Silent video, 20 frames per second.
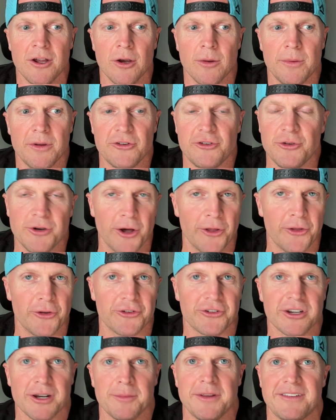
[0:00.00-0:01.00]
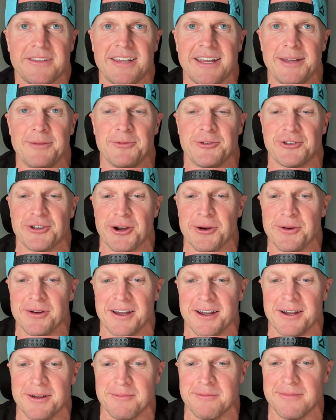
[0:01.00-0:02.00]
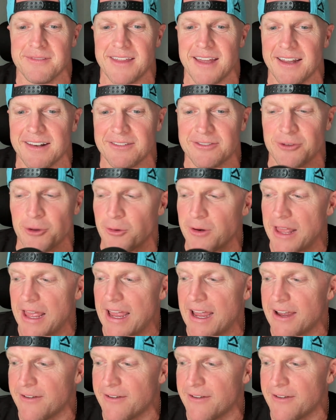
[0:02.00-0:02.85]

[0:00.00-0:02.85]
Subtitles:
because you know there's going to be teams showing up that don't